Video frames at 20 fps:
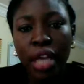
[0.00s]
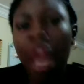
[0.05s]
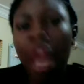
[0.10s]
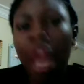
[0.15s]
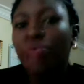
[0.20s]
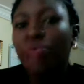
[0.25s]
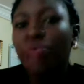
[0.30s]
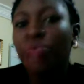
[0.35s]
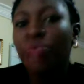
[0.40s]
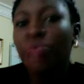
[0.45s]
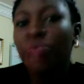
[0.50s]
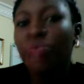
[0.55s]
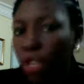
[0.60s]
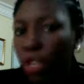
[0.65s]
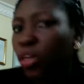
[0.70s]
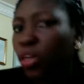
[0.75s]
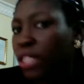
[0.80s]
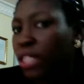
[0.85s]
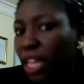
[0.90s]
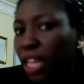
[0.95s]
really want
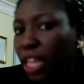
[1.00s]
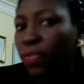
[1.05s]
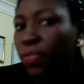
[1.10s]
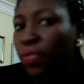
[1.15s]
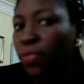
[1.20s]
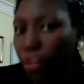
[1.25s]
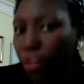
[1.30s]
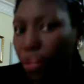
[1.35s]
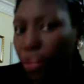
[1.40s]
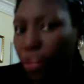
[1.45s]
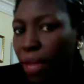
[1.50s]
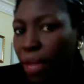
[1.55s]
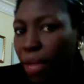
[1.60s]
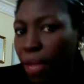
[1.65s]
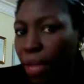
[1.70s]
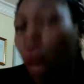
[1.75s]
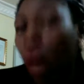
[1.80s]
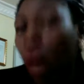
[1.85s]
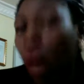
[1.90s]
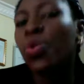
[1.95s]
to get feedback.
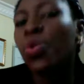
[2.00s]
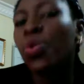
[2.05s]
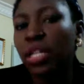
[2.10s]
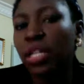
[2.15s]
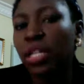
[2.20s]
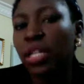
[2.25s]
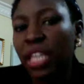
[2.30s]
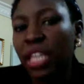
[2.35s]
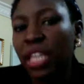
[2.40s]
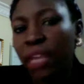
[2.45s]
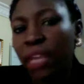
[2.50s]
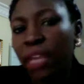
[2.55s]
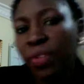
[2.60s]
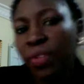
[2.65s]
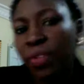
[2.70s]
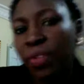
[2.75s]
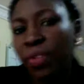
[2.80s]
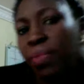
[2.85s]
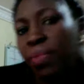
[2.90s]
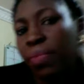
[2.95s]
We want to get
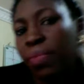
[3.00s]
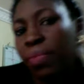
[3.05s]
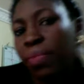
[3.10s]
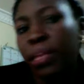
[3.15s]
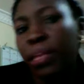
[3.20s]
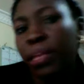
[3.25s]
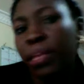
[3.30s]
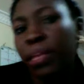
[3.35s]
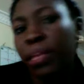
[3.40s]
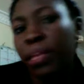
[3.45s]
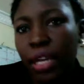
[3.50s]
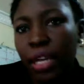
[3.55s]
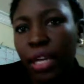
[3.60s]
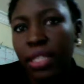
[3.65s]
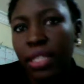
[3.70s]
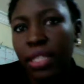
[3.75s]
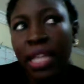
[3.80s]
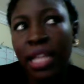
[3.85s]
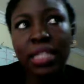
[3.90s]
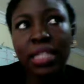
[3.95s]
feedback because
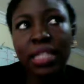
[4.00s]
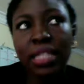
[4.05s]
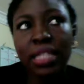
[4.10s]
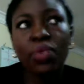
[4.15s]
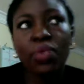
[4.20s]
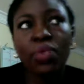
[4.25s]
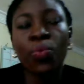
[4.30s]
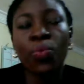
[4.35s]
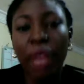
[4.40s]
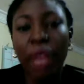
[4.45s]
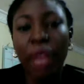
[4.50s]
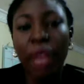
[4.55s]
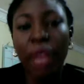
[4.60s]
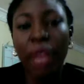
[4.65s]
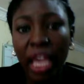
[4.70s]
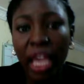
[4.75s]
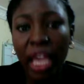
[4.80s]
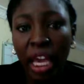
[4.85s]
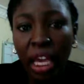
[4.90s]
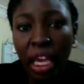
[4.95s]
that's the
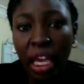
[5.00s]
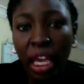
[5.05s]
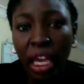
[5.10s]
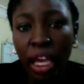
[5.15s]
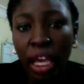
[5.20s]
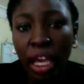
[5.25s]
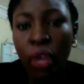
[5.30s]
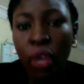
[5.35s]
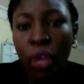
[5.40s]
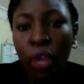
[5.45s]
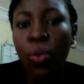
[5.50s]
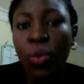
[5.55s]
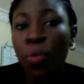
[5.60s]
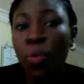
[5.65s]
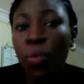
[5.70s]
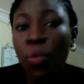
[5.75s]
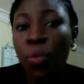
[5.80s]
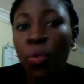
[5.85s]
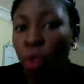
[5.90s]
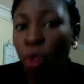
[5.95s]
way we
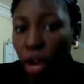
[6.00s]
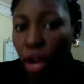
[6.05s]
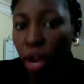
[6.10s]
work.